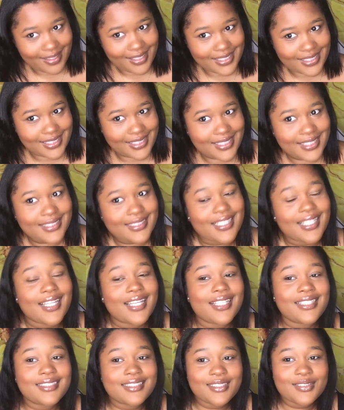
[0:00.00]
she's an
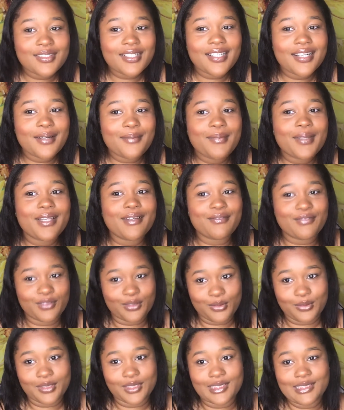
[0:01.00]
Instagram
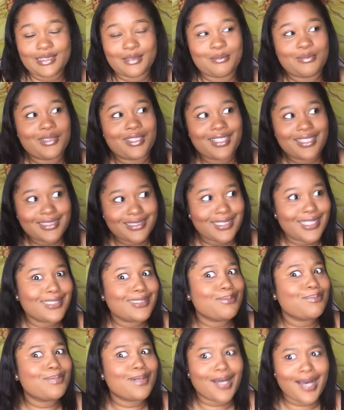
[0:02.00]
influencer, plus she
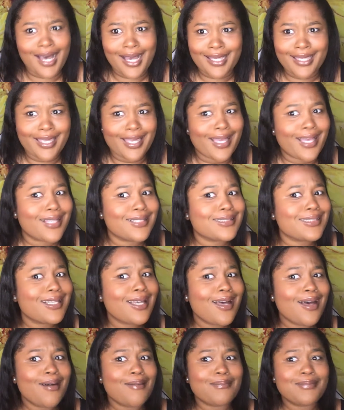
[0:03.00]
has a podcast,
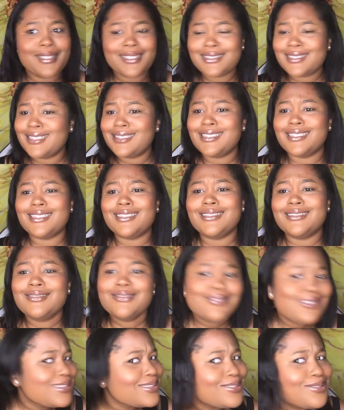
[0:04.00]
plus she has a
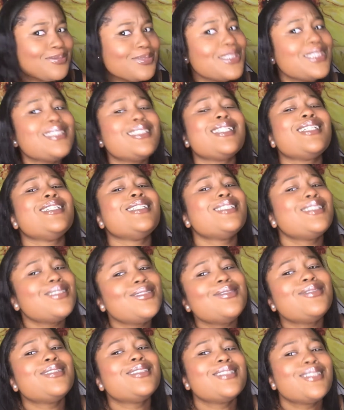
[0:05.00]
YouTube. She's a
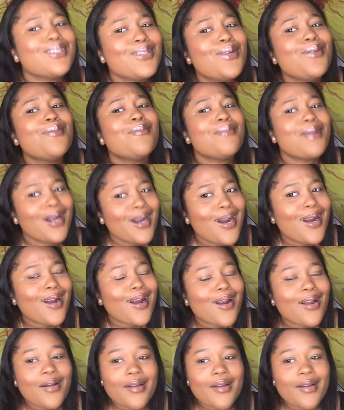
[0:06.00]
YouTuber.